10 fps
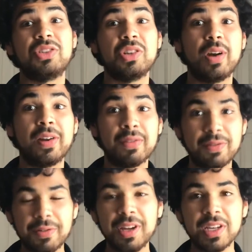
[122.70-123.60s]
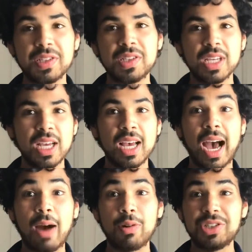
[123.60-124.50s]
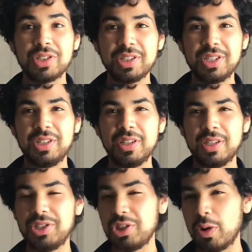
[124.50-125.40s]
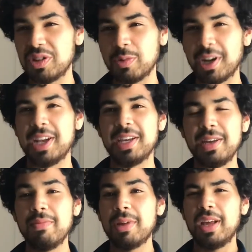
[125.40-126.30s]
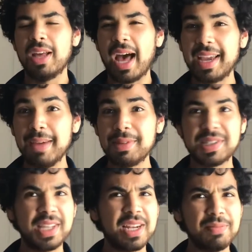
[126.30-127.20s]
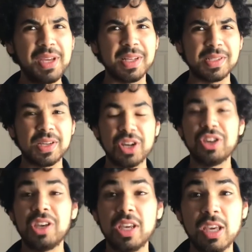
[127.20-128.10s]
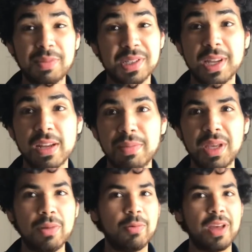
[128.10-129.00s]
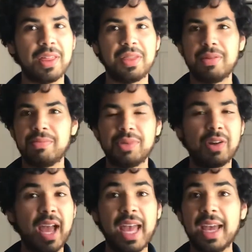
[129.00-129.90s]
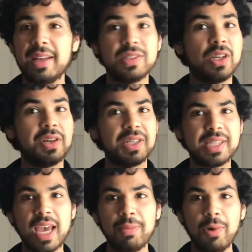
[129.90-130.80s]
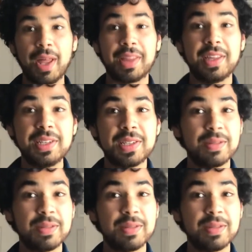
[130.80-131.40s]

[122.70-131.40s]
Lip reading: ground and freeze, I want you, did you notice what I did? I kept a steady beat. You can keep a steady beat with your hands on the table like this,